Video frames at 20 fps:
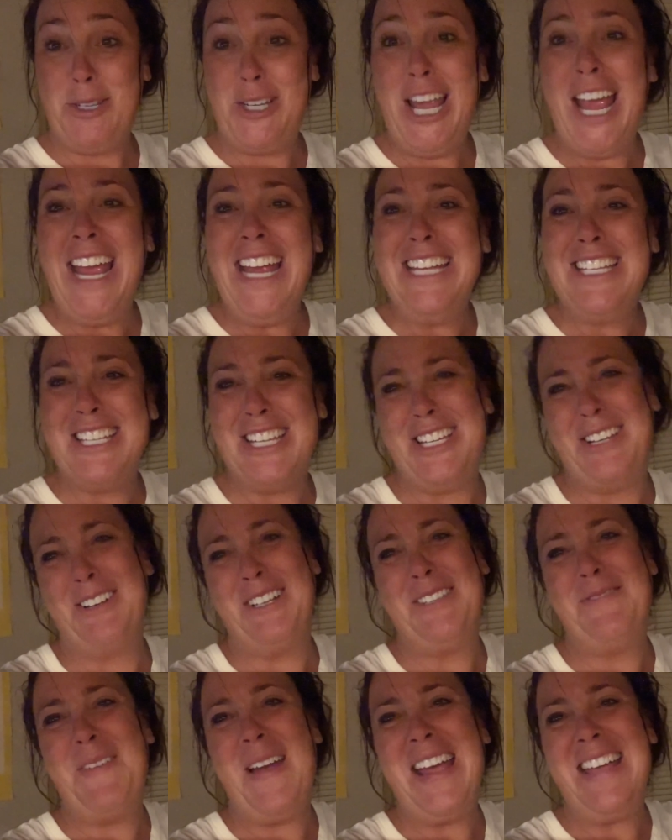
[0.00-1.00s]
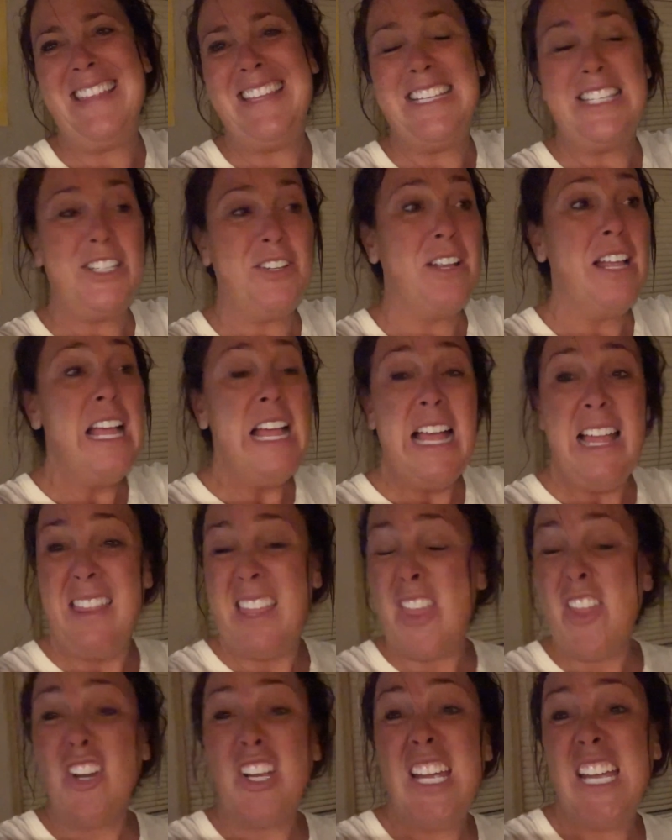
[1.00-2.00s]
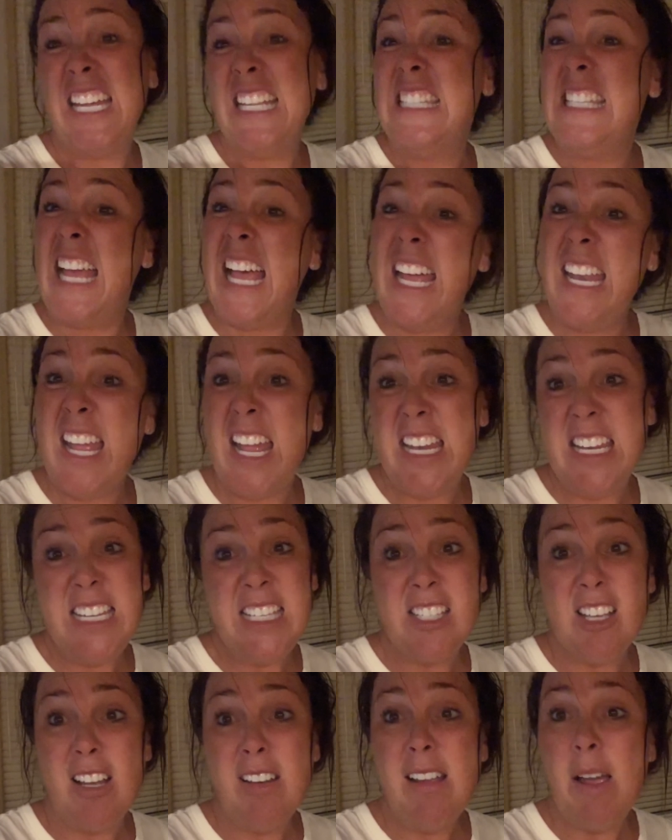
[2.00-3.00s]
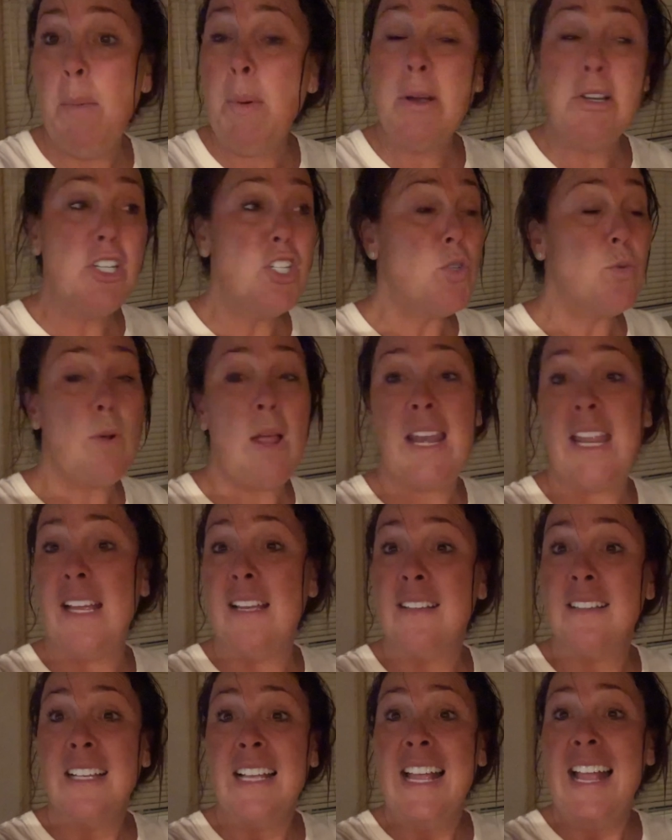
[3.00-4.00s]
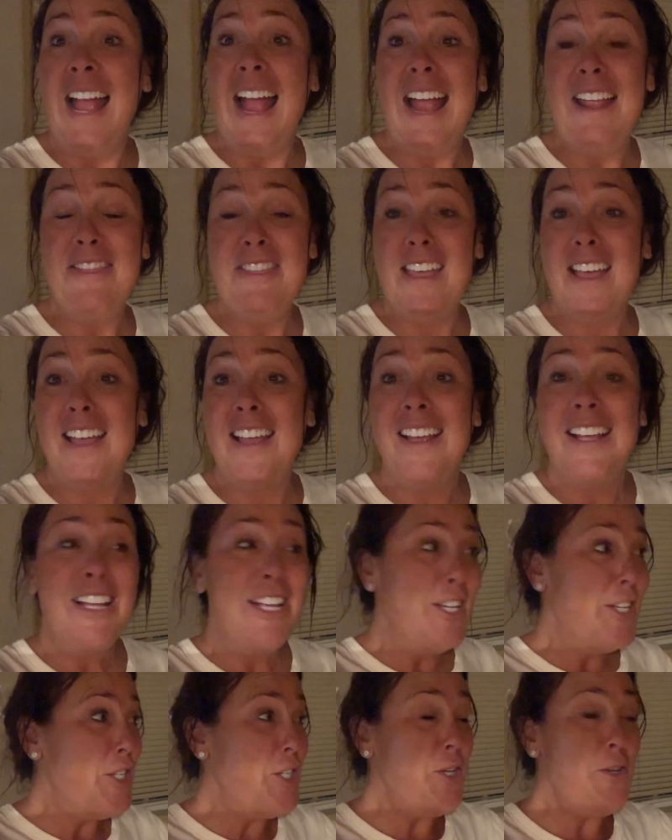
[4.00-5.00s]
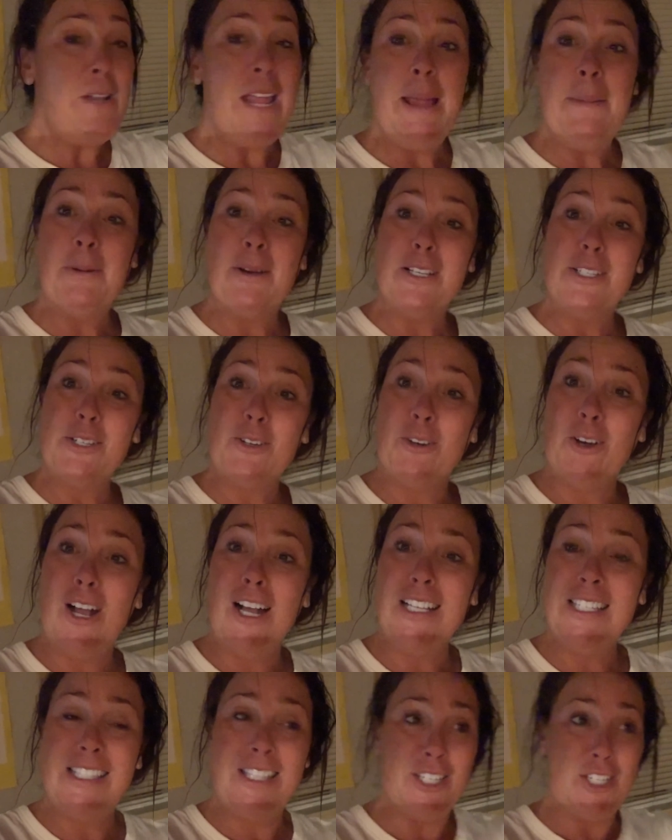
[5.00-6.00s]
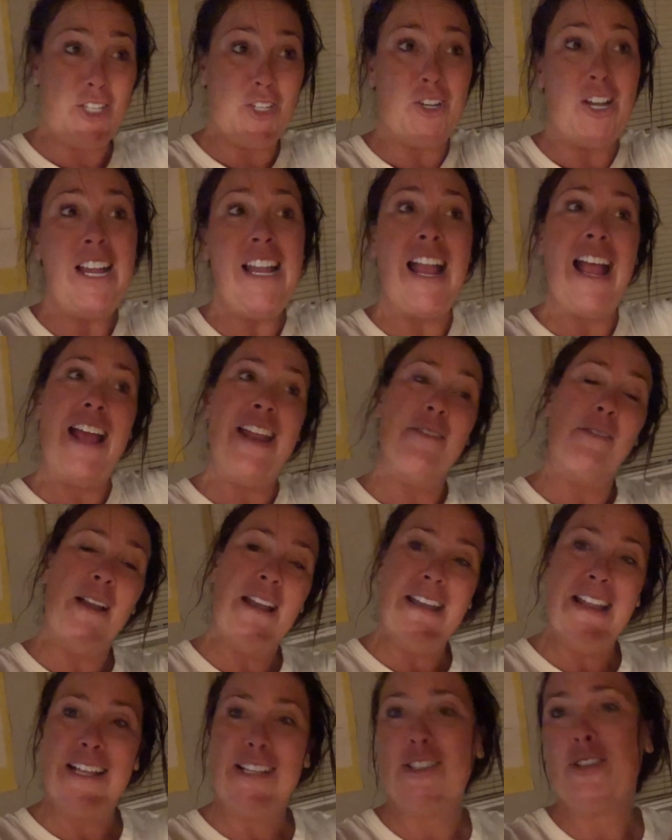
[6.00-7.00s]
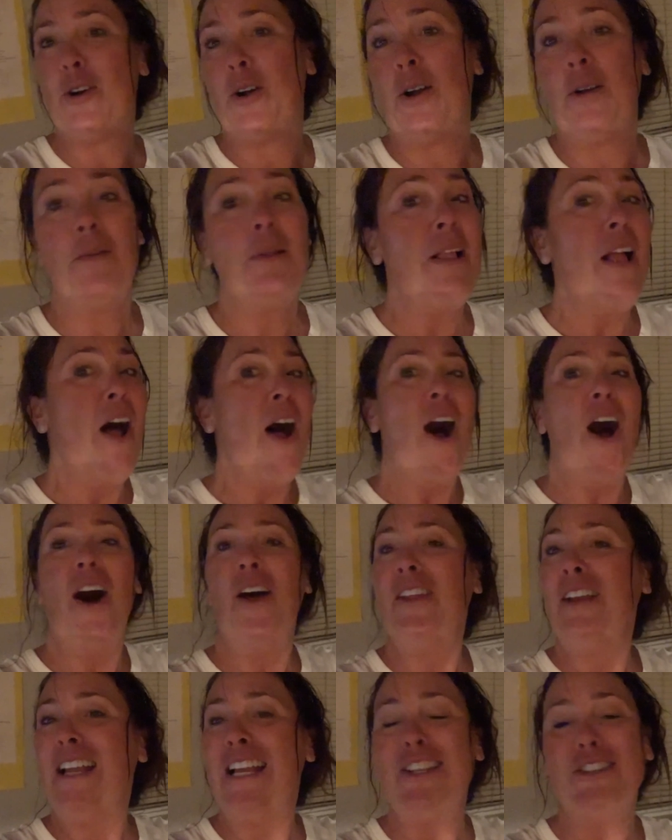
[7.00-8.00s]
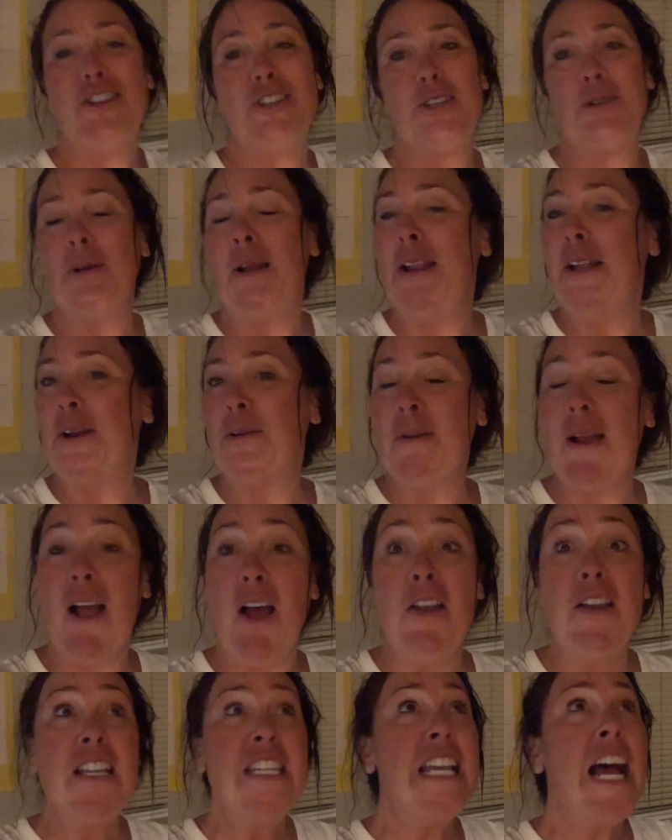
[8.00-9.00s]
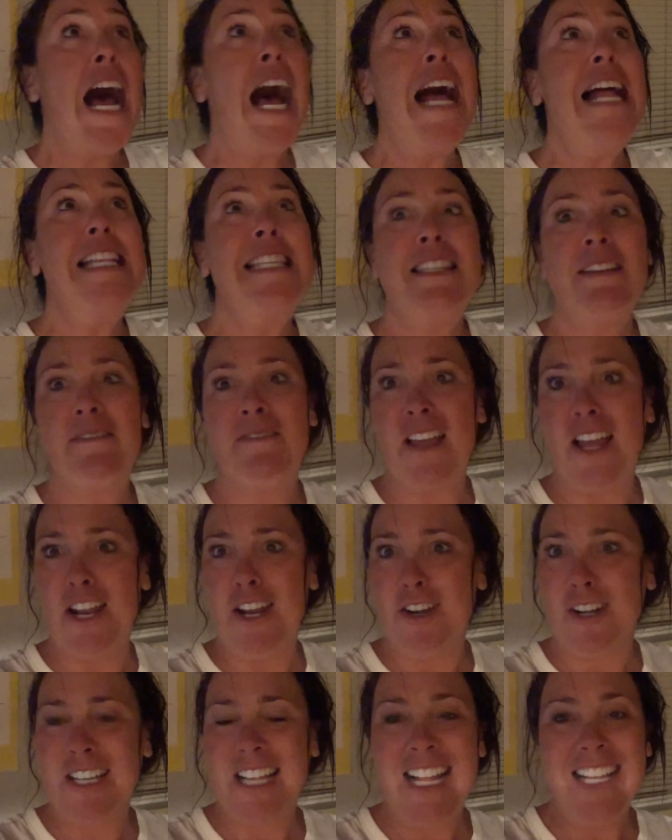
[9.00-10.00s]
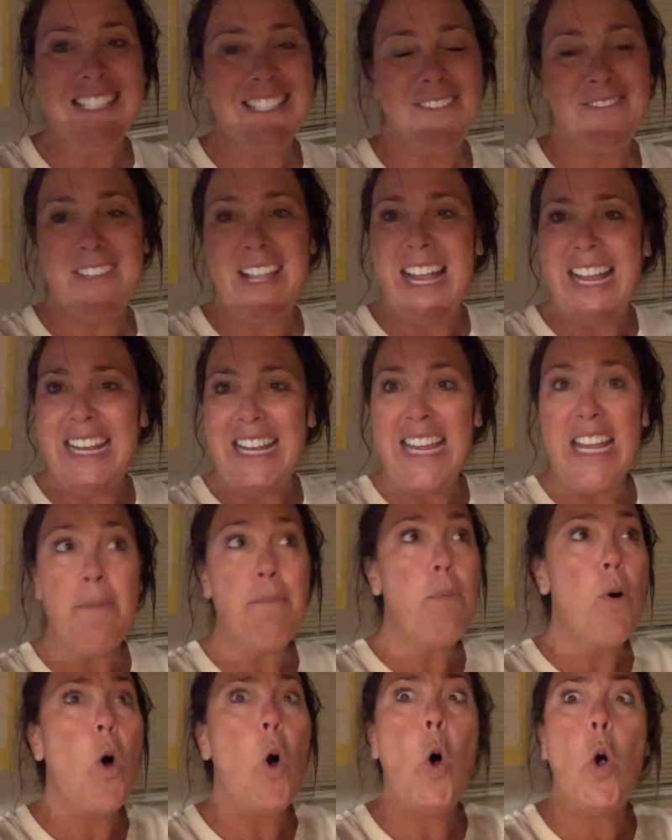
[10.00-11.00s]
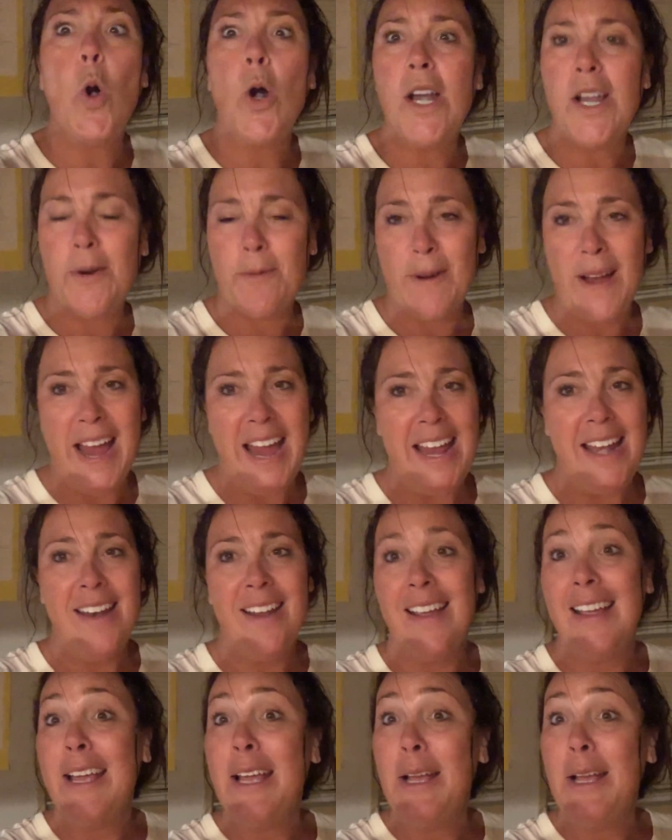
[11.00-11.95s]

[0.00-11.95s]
changed into his bathing suit. The other kids had undies on and we were just running. And the two neighbors across the street and right next door, all the kids are just running around. Tons of thunder, tons of lightning, pouring rain